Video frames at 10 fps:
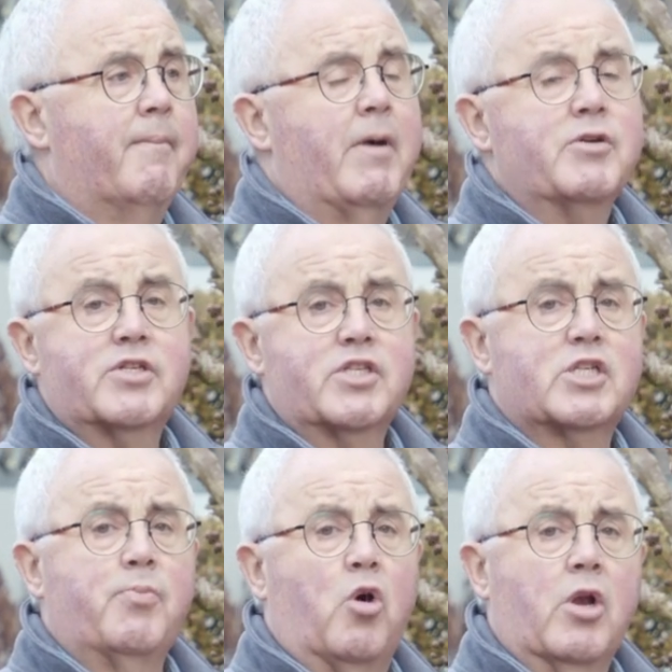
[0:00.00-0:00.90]
Most of the
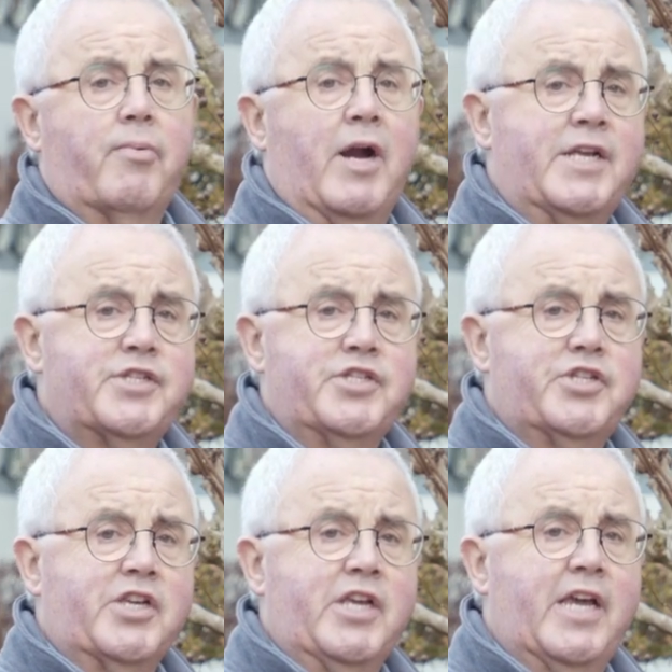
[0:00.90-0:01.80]
smaller branches
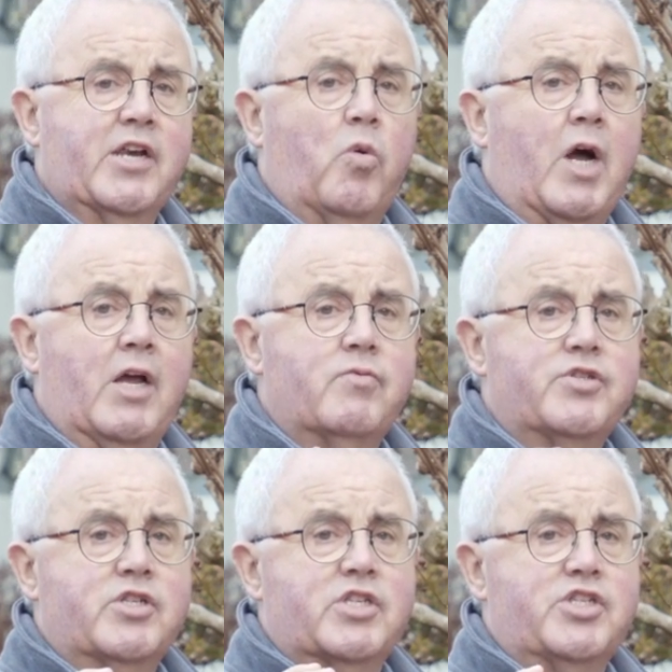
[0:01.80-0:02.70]
you can get away with just a